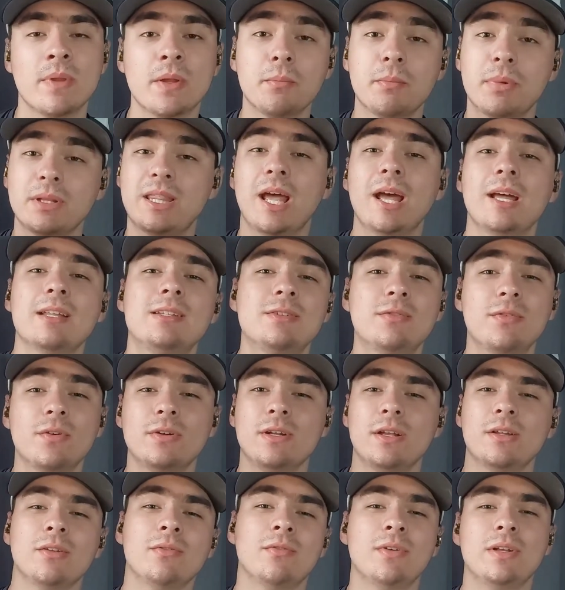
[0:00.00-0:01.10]
But that's for
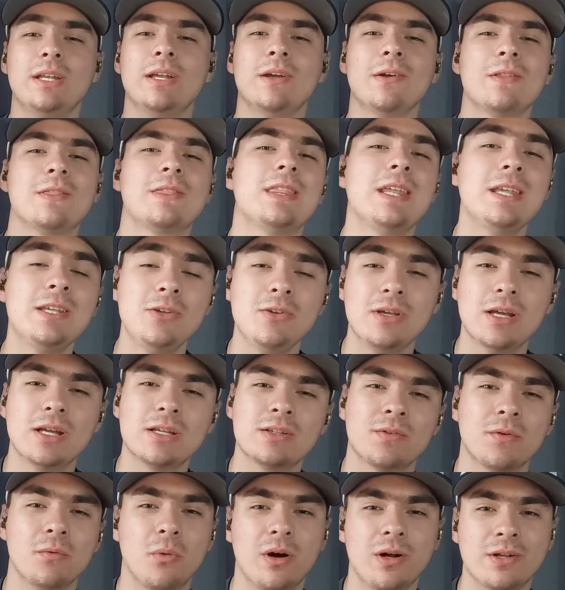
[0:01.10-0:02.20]
another video. Thank you guys
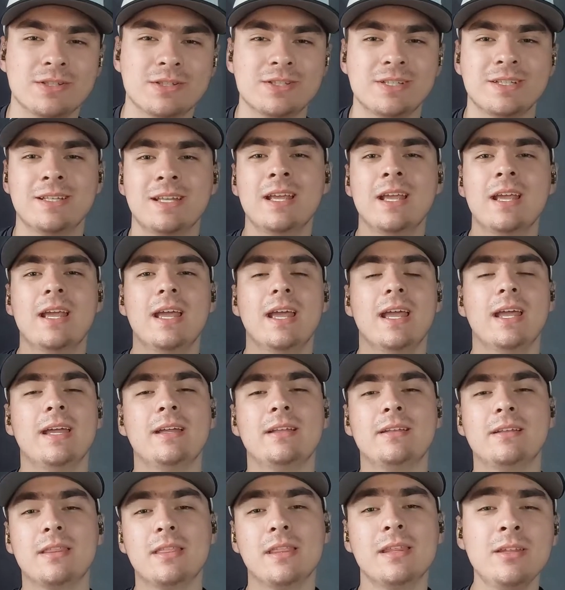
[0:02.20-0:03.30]
for watching,
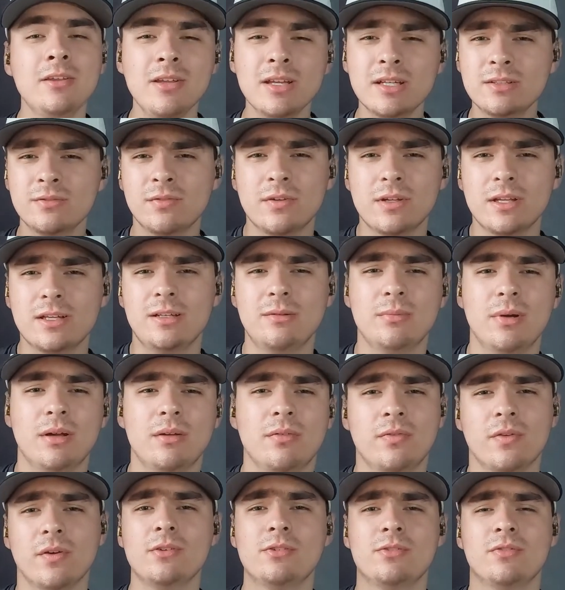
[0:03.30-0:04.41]
and thank you guys for getting my
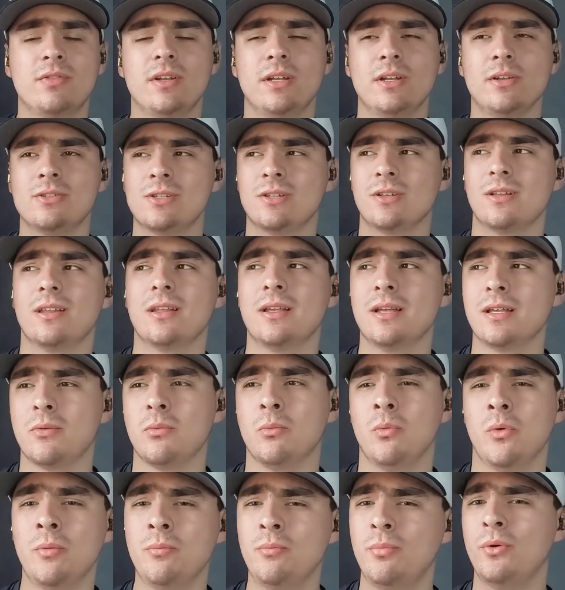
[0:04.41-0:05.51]
first video to like
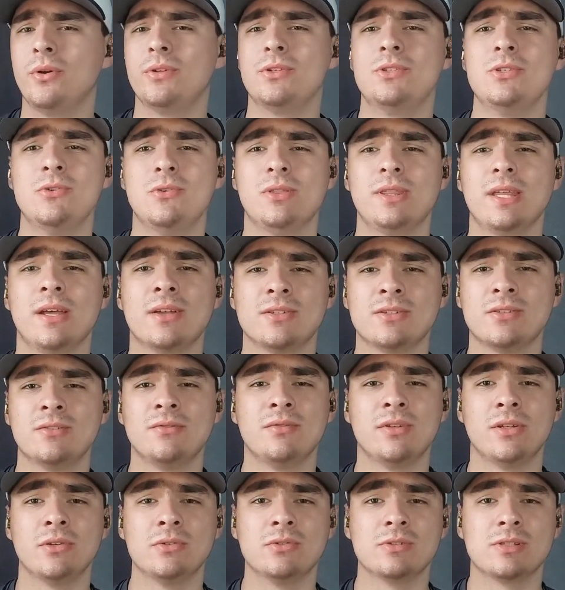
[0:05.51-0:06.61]
1.2 thousand
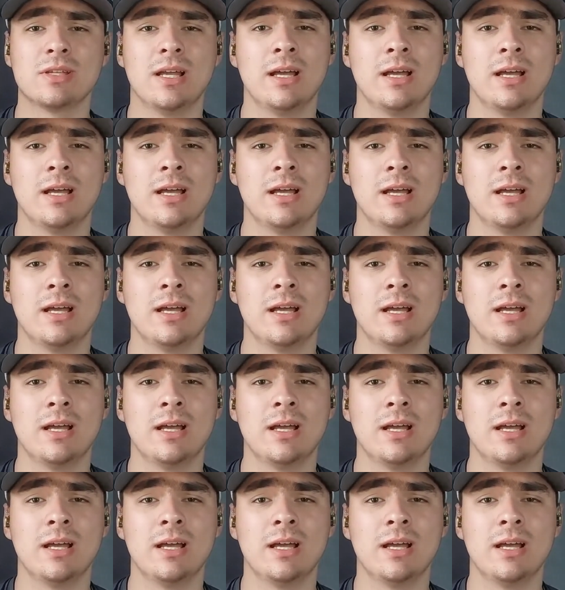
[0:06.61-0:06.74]
views.